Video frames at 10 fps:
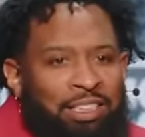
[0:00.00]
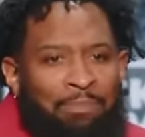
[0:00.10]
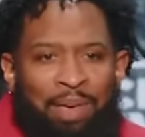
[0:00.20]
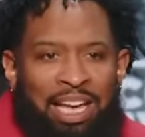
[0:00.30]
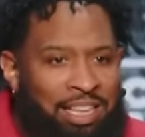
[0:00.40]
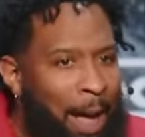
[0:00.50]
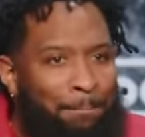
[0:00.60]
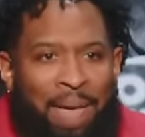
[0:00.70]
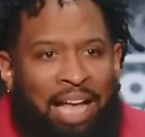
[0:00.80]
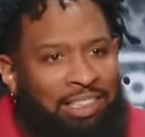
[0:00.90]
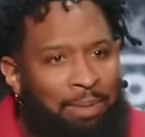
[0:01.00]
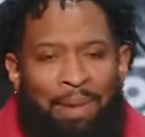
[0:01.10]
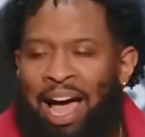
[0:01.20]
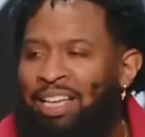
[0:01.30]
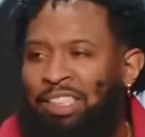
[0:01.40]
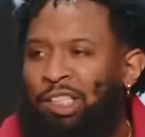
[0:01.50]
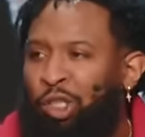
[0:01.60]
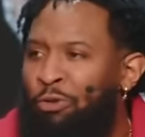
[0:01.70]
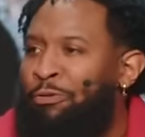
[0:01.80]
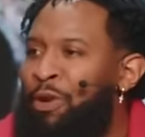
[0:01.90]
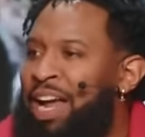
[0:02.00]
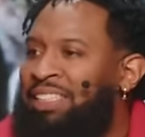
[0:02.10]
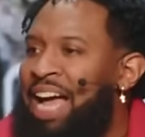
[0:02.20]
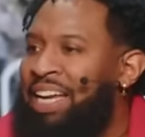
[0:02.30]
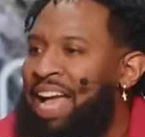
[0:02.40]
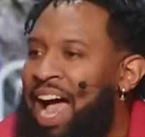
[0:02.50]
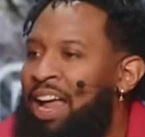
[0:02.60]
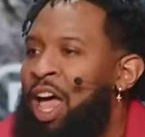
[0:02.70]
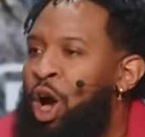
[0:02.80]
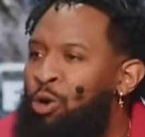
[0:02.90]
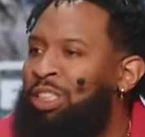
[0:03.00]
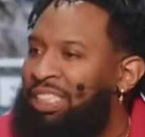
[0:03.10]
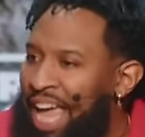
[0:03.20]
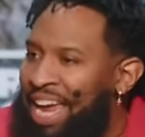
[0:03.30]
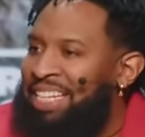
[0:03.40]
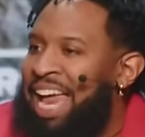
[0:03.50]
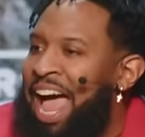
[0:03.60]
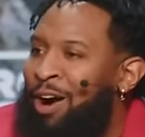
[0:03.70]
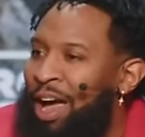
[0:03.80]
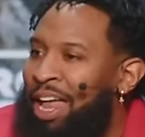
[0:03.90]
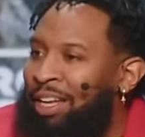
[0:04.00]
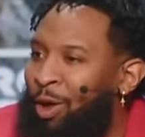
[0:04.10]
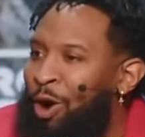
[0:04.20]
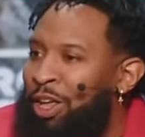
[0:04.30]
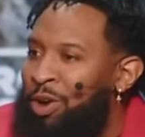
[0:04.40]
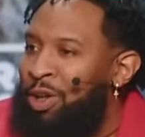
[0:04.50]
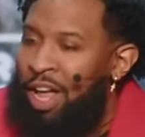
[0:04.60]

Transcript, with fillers: It means I maximized the two friends I got who stayed down and loyal.